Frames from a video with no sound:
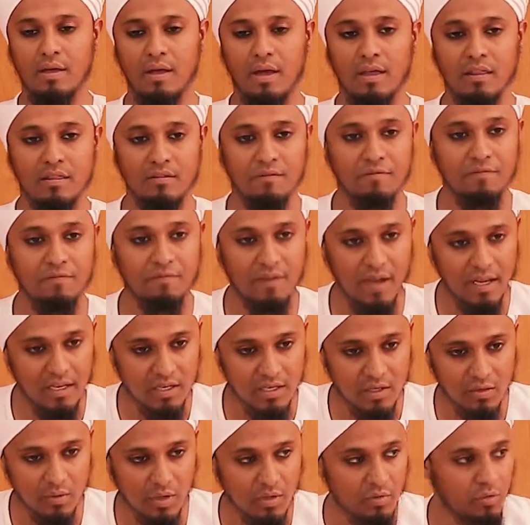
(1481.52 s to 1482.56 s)
And the
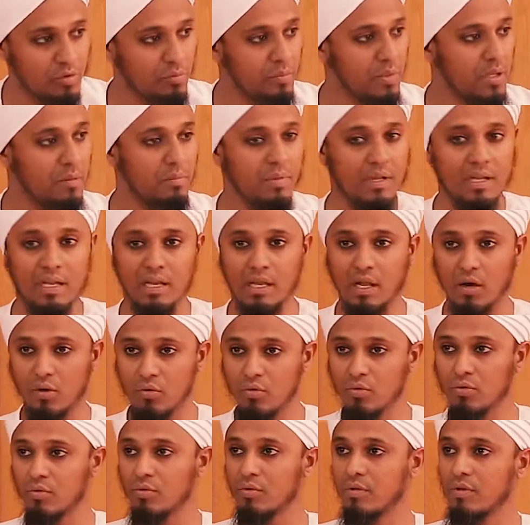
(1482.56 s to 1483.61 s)
final one would be
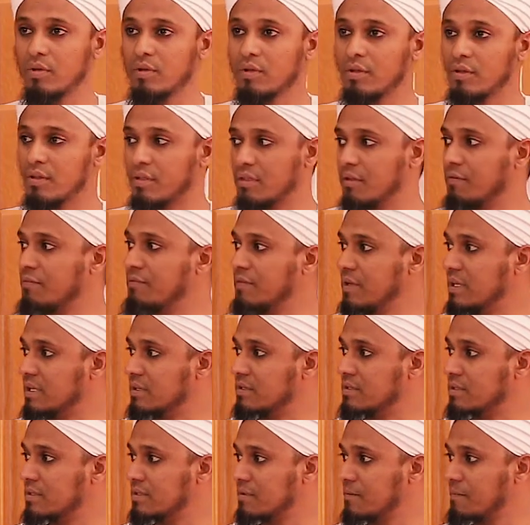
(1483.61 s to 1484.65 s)
below the
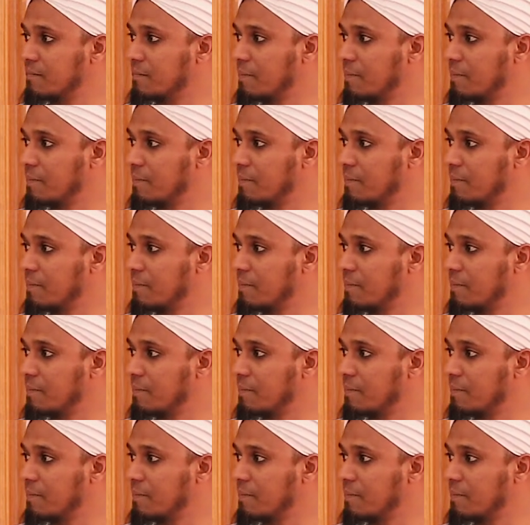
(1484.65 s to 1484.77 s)
feet,